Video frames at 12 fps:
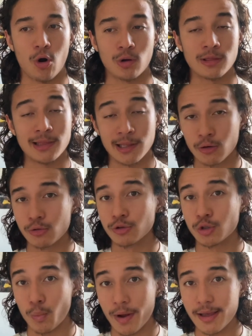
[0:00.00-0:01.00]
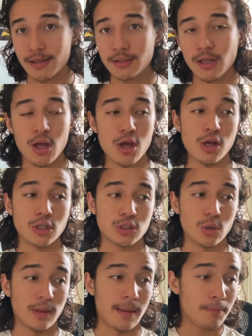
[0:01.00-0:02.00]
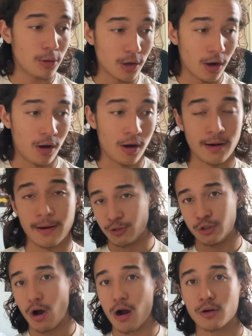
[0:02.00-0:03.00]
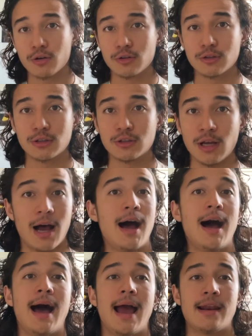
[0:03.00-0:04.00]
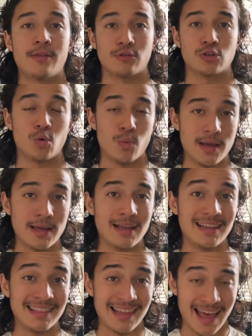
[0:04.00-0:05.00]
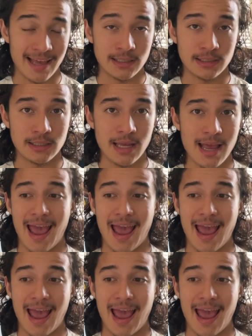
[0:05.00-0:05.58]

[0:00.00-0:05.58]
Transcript: are literal twigs. So they put on joggers to hide their twig legs,